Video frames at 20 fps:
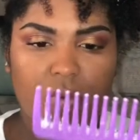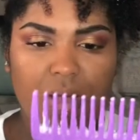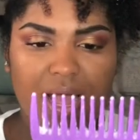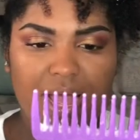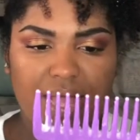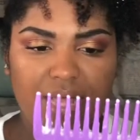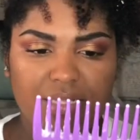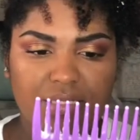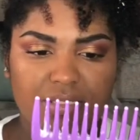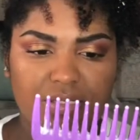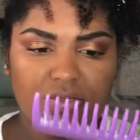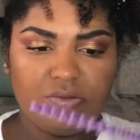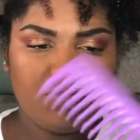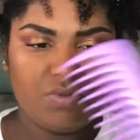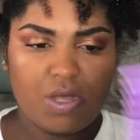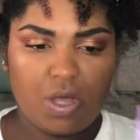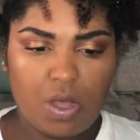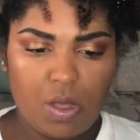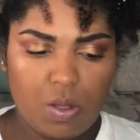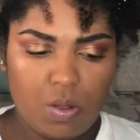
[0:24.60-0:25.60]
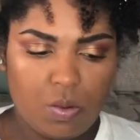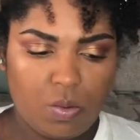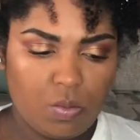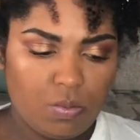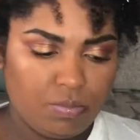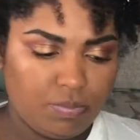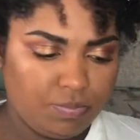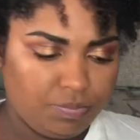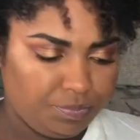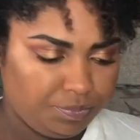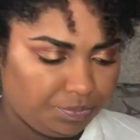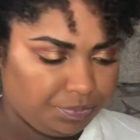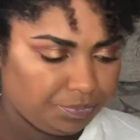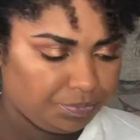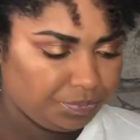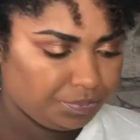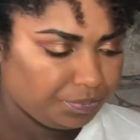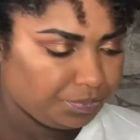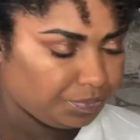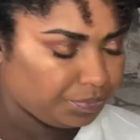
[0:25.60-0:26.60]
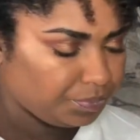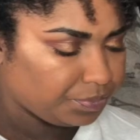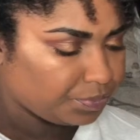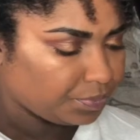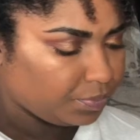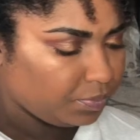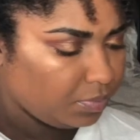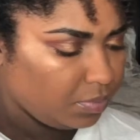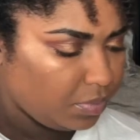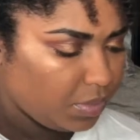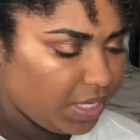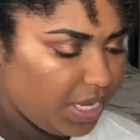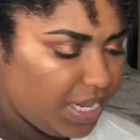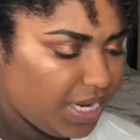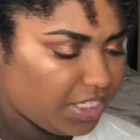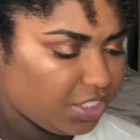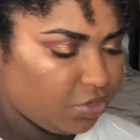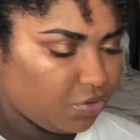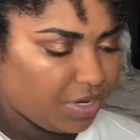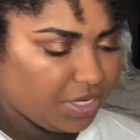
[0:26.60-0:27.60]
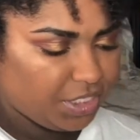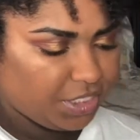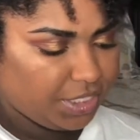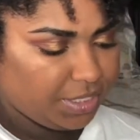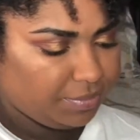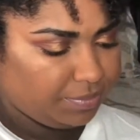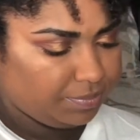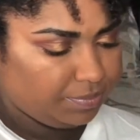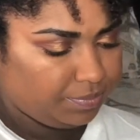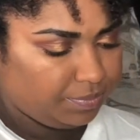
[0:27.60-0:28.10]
wide tooth comb, and a scrunchie.